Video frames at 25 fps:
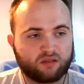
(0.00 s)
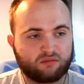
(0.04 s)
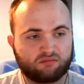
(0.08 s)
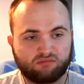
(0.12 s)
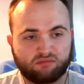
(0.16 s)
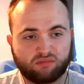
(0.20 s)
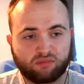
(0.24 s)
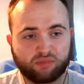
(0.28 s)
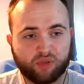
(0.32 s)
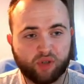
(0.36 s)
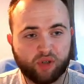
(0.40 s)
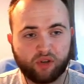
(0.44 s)

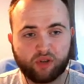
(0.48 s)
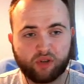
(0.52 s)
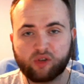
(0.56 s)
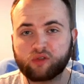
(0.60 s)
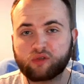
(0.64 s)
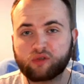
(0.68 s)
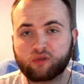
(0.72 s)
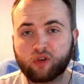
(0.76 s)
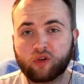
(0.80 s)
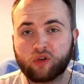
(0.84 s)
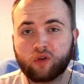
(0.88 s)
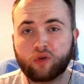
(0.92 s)
But
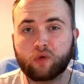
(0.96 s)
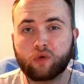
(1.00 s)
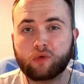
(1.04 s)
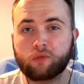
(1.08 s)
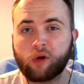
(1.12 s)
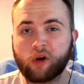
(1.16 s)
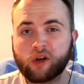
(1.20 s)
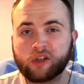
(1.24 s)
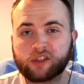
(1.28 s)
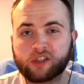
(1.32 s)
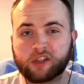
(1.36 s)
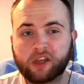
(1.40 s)
who am
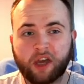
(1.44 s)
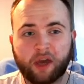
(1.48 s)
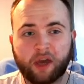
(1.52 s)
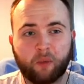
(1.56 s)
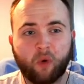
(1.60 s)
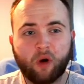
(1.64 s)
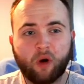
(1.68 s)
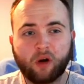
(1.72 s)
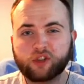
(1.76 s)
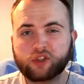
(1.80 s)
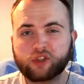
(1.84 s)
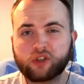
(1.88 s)
I to care?
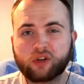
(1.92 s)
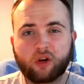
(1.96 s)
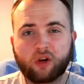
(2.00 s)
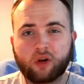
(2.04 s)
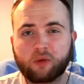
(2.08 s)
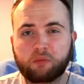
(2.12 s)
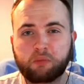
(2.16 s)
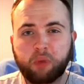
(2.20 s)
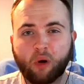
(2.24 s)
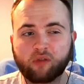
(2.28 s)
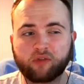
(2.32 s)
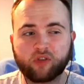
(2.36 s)
Why should I
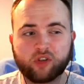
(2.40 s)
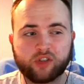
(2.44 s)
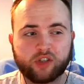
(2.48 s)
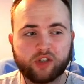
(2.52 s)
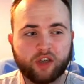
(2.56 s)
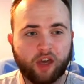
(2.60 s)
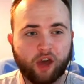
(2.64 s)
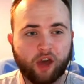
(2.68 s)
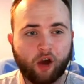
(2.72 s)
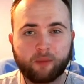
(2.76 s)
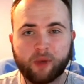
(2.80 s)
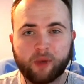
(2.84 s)
bother to
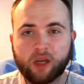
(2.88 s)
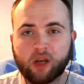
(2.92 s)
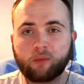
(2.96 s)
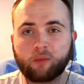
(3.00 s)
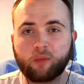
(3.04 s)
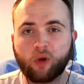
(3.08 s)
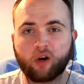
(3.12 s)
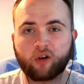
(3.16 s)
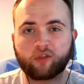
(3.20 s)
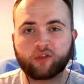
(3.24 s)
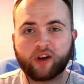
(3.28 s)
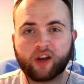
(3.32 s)
care? I mean, I'm
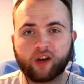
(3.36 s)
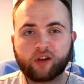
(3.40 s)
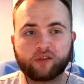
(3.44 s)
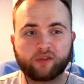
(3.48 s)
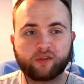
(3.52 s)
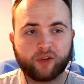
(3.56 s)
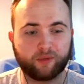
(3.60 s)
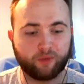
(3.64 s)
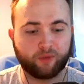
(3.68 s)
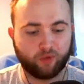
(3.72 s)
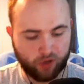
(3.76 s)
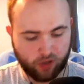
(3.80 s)
not a fan of
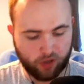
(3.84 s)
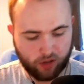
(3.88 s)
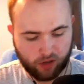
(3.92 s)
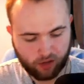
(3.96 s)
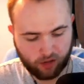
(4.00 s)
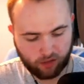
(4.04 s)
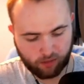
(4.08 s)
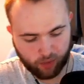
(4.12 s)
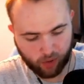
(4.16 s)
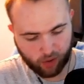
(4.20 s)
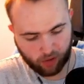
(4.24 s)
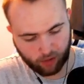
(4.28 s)
him or
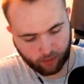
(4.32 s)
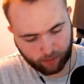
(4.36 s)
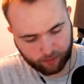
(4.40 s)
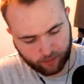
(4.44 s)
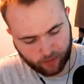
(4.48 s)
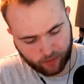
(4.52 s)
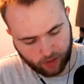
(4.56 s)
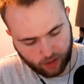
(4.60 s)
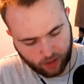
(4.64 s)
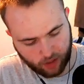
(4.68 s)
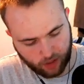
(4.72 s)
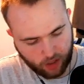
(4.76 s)
anything, but
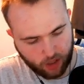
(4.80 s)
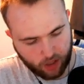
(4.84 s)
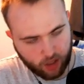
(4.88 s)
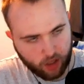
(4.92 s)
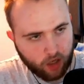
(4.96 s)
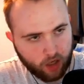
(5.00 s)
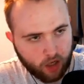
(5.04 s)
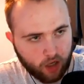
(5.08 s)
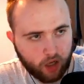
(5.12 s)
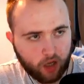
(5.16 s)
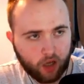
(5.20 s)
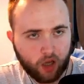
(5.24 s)

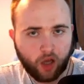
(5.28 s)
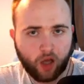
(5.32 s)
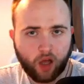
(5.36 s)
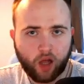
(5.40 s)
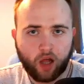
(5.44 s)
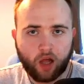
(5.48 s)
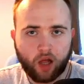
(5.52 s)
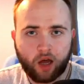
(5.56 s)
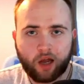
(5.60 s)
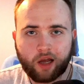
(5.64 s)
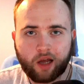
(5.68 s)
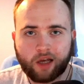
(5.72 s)

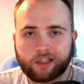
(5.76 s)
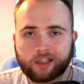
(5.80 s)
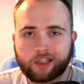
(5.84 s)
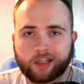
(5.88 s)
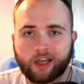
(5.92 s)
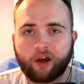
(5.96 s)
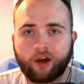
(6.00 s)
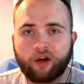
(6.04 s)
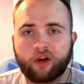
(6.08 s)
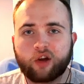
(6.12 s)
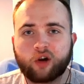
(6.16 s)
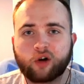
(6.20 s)
let's
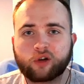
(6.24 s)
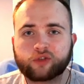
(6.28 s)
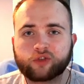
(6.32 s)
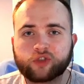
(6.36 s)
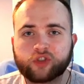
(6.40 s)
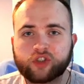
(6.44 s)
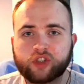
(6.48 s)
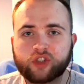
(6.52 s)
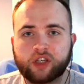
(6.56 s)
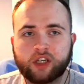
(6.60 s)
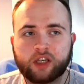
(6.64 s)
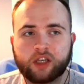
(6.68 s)
carry on and
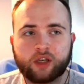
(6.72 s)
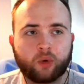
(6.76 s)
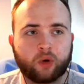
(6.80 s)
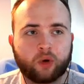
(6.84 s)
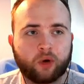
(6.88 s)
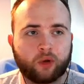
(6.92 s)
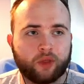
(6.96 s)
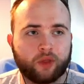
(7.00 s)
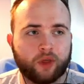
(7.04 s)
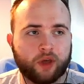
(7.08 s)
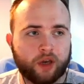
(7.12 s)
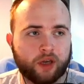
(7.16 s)
see
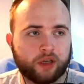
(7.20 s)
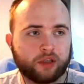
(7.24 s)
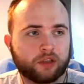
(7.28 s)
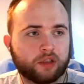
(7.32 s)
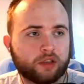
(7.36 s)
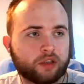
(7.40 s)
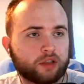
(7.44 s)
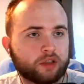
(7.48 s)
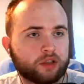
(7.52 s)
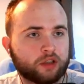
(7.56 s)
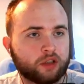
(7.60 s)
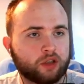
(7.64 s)
what
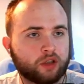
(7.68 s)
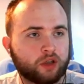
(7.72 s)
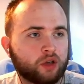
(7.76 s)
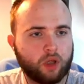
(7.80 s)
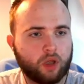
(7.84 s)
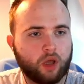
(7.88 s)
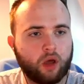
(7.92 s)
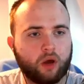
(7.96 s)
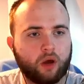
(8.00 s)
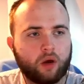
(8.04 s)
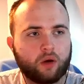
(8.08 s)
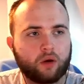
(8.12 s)
this
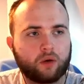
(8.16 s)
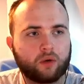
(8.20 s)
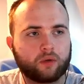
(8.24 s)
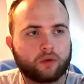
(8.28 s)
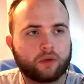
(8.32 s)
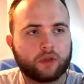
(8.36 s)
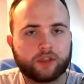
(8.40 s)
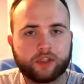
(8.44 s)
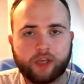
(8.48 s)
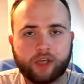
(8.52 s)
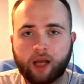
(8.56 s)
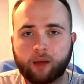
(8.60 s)

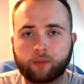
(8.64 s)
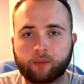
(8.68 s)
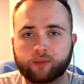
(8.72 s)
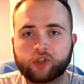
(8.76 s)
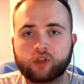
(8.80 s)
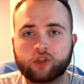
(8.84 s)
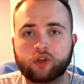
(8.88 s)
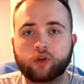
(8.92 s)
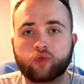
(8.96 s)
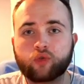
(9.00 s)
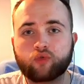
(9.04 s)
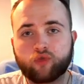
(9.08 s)

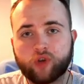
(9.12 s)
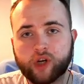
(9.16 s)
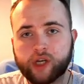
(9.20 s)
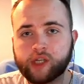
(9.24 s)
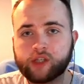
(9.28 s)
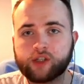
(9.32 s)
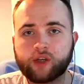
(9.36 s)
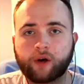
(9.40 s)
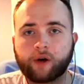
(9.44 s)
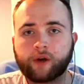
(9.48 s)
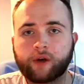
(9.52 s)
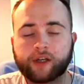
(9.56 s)
absolute
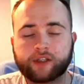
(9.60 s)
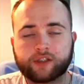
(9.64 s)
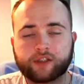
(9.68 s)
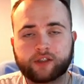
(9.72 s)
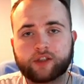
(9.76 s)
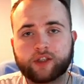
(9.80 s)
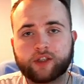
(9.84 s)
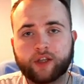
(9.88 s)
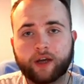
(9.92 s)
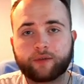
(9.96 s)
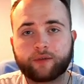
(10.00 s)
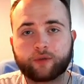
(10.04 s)
retard has to
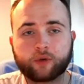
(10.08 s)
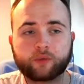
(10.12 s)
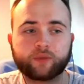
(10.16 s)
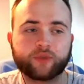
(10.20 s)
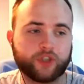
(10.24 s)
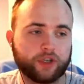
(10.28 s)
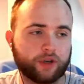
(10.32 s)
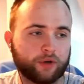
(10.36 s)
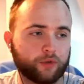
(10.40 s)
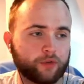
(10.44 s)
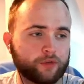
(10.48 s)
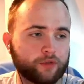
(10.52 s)
say for
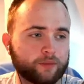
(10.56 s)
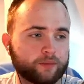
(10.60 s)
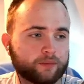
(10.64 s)
himself.